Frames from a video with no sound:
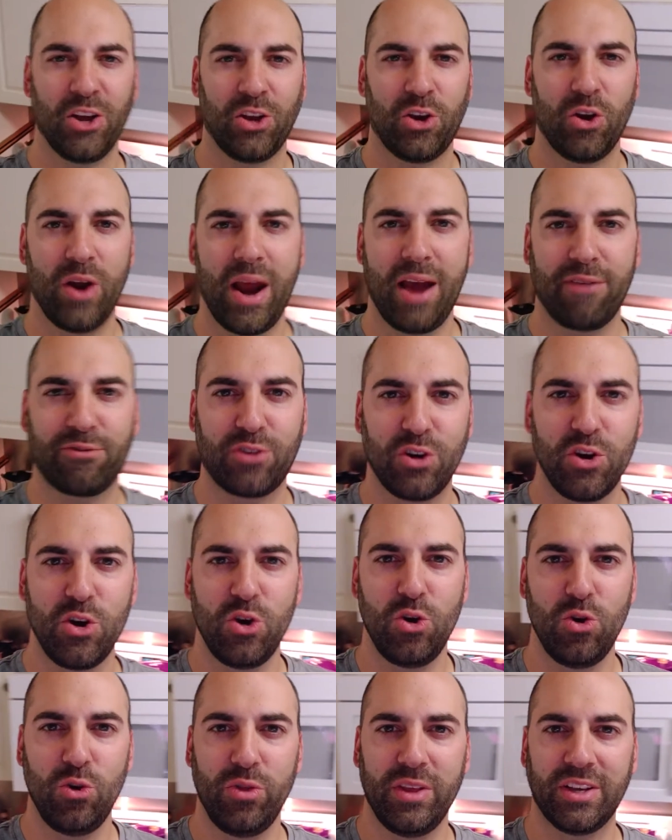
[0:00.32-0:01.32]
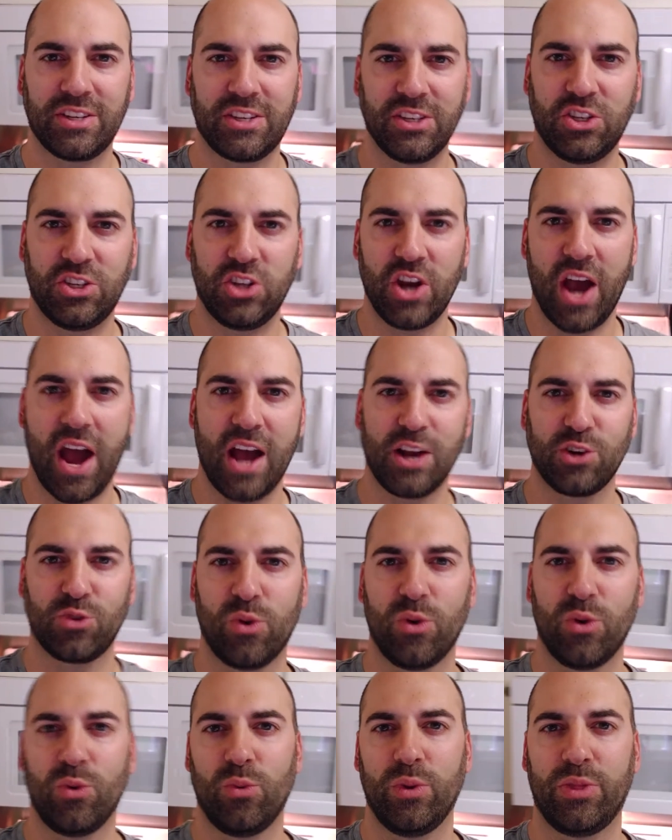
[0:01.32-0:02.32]
Good afternoon, this is
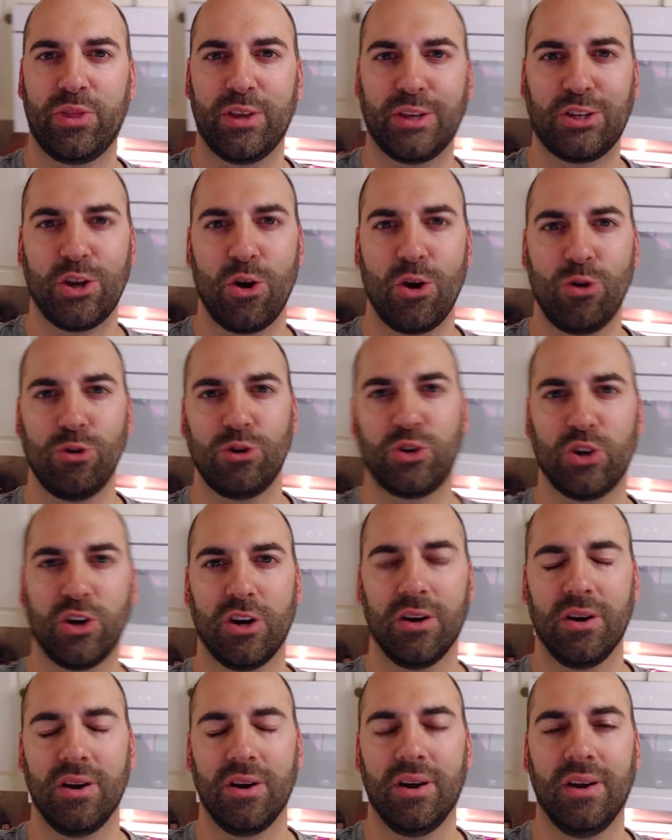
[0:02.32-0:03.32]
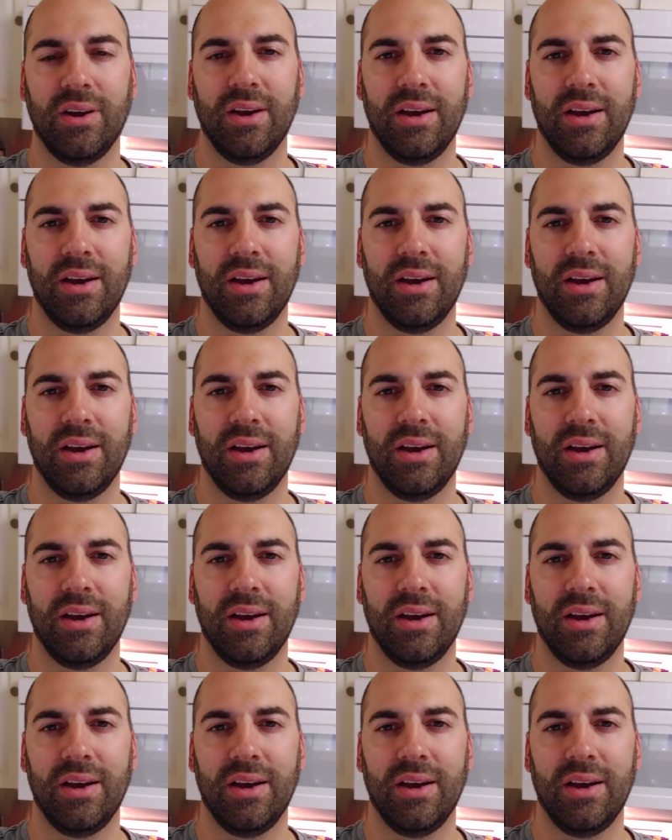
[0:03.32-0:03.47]
Joshua with the Sojourn.